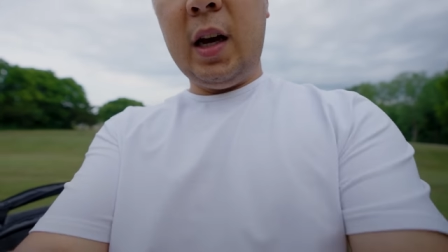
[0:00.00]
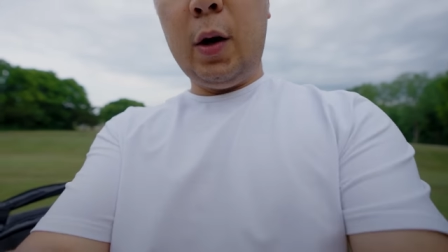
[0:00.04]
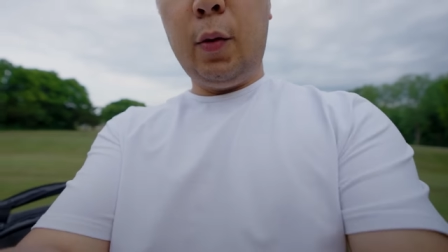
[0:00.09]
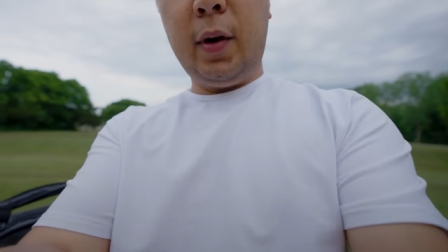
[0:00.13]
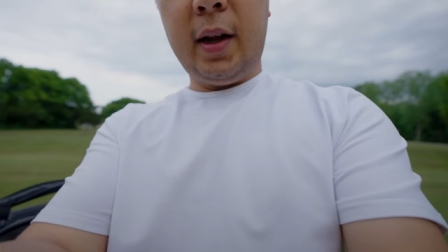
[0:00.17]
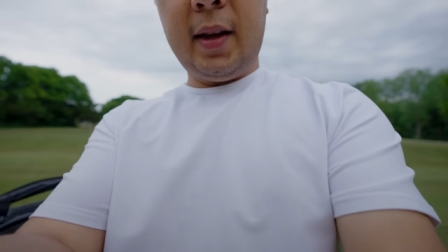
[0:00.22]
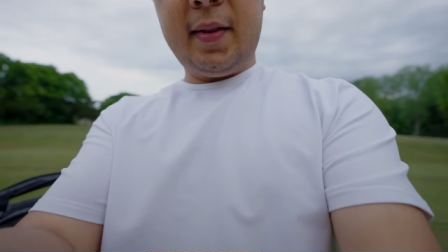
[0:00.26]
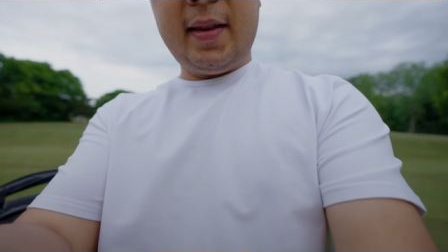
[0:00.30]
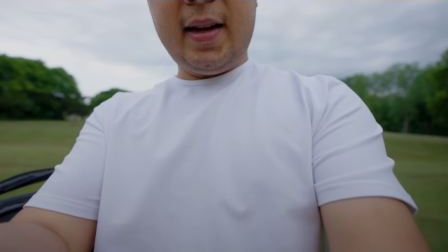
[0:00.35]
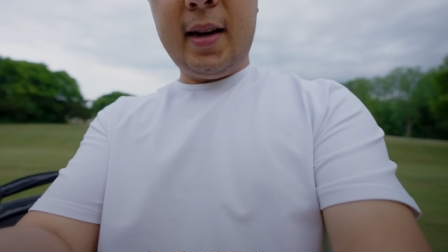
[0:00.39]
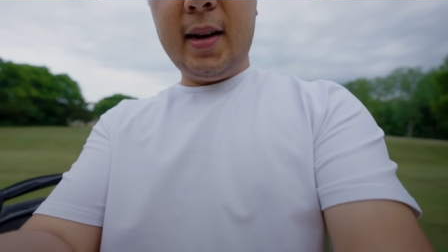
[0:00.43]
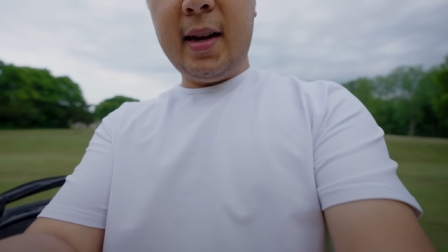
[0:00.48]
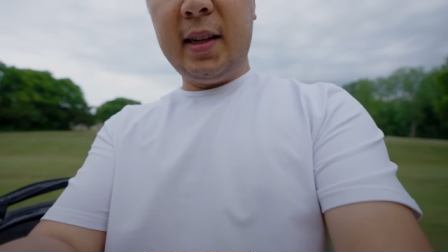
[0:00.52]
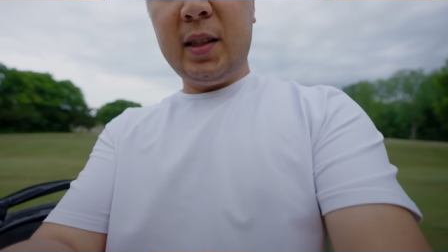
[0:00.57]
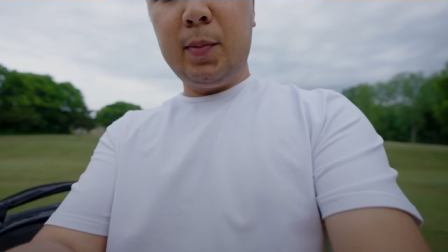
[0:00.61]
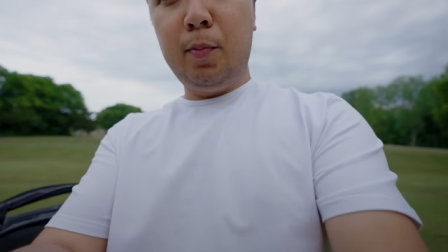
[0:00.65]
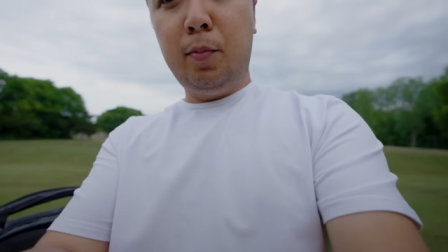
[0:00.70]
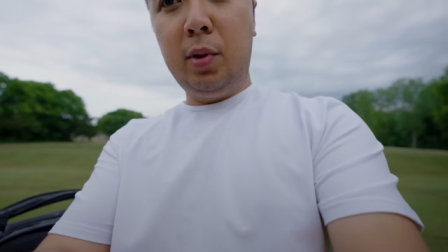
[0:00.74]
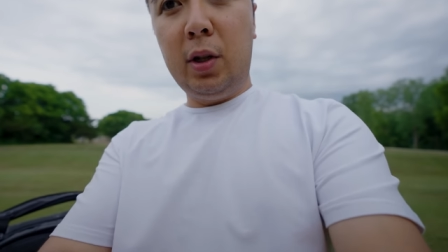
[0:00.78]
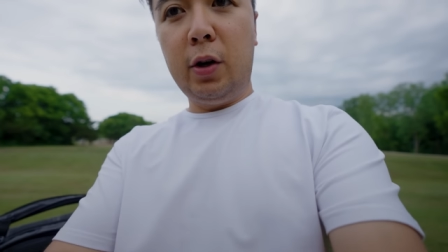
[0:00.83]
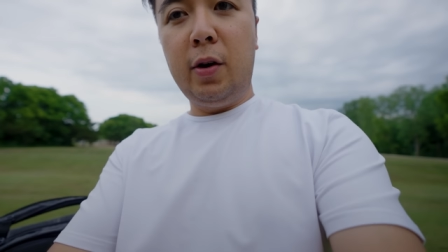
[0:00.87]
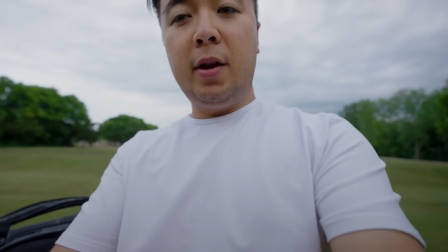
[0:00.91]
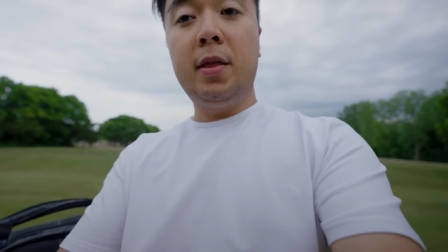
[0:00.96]
I wanna get that nice
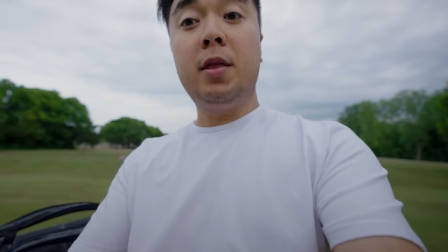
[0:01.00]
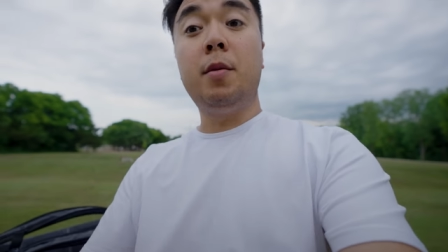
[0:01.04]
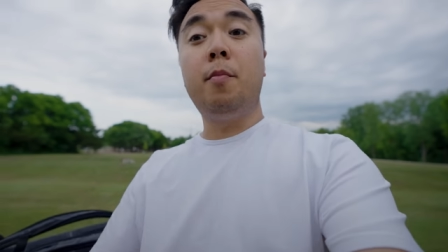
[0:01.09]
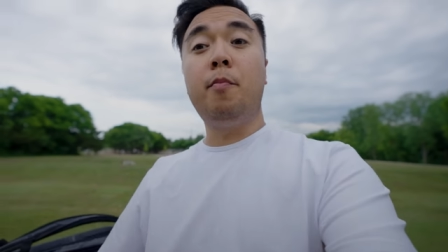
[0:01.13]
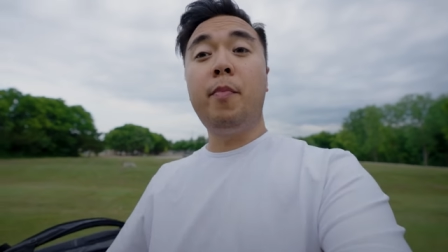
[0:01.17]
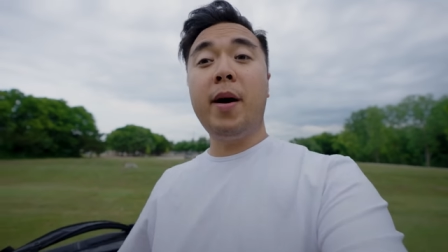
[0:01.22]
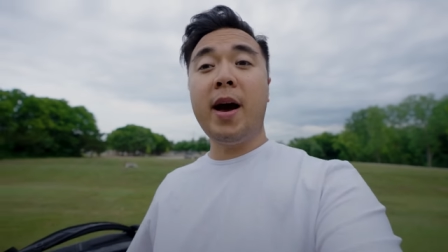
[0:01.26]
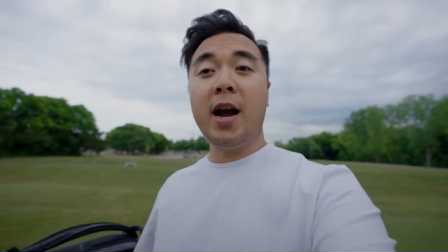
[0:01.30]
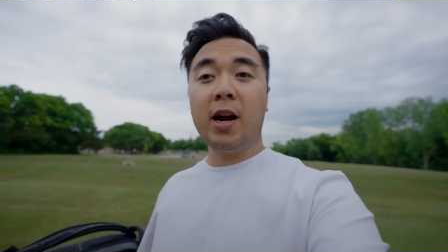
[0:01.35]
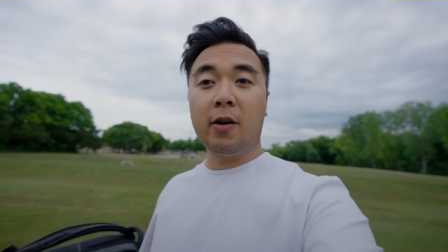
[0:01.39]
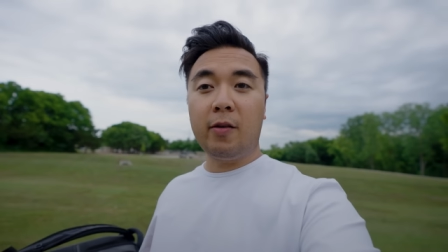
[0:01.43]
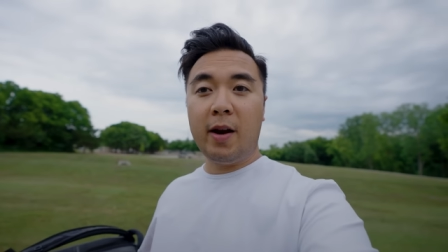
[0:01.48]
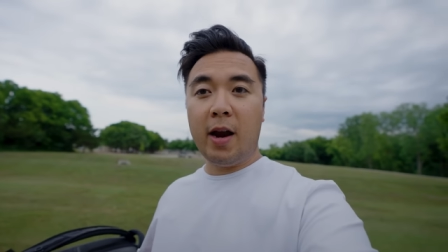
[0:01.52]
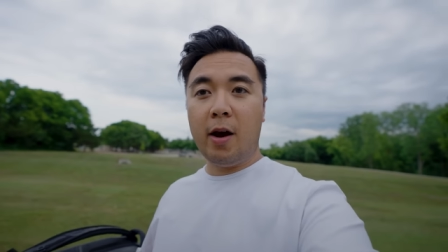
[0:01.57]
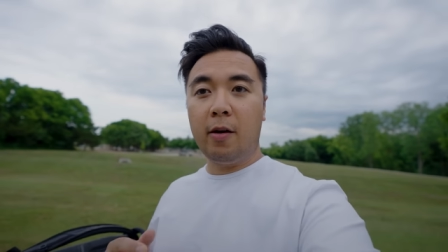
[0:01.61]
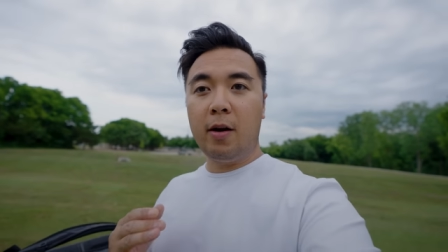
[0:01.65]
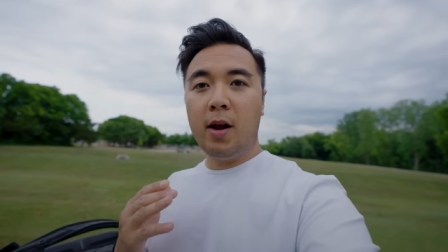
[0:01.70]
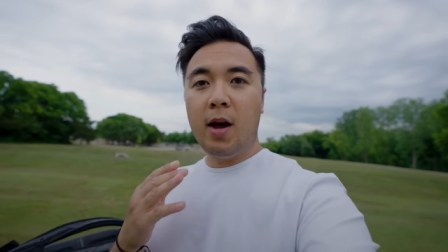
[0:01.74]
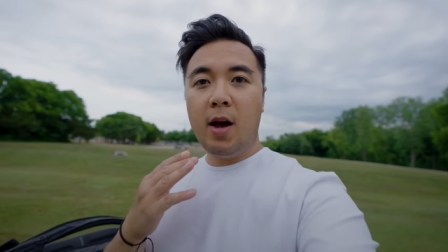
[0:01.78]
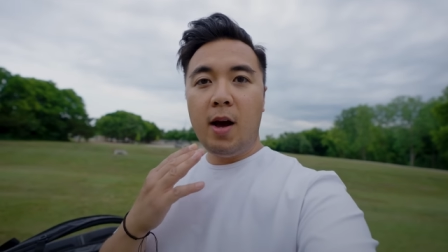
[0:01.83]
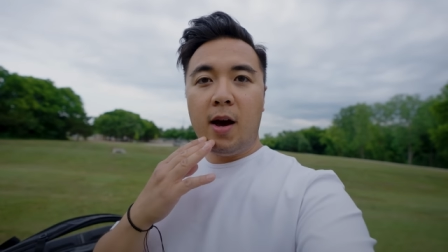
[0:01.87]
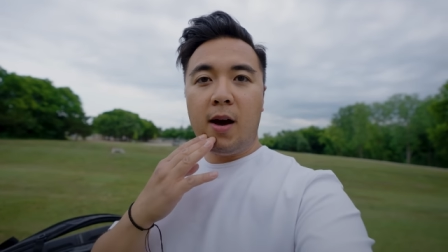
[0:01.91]
blur in the background.